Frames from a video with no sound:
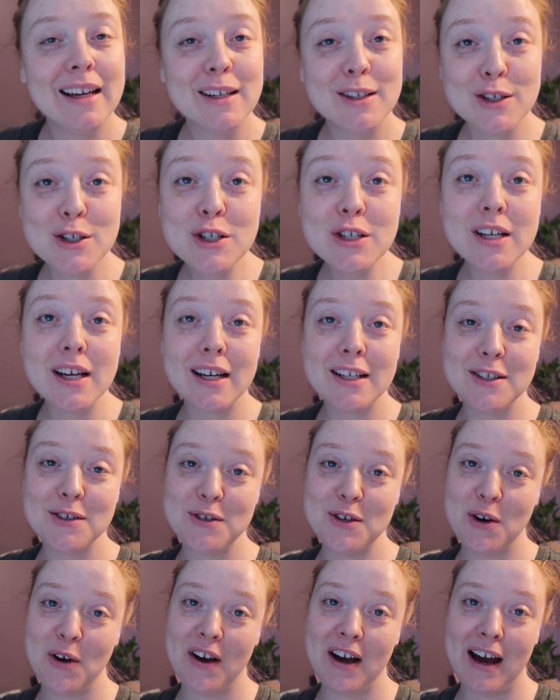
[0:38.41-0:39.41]
usually I do
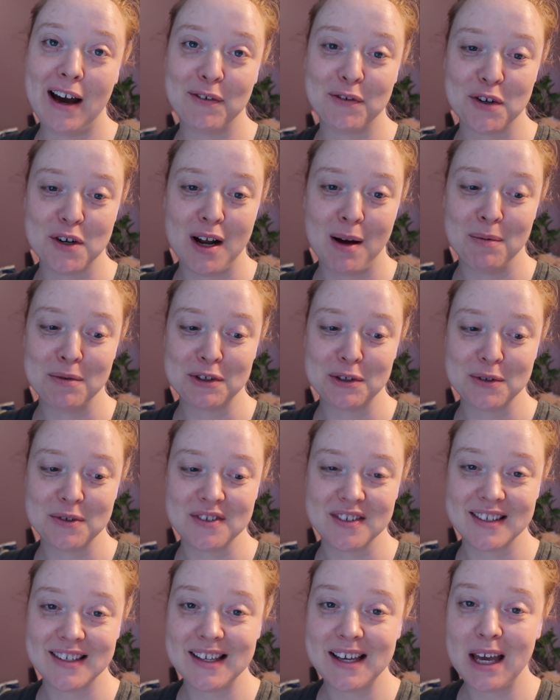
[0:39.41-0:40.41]
yoga after Thomas goes
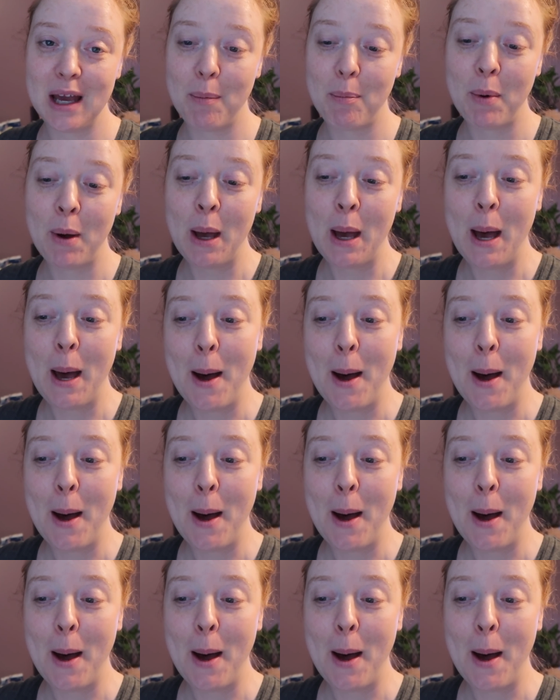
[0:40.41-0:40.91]
to sleep,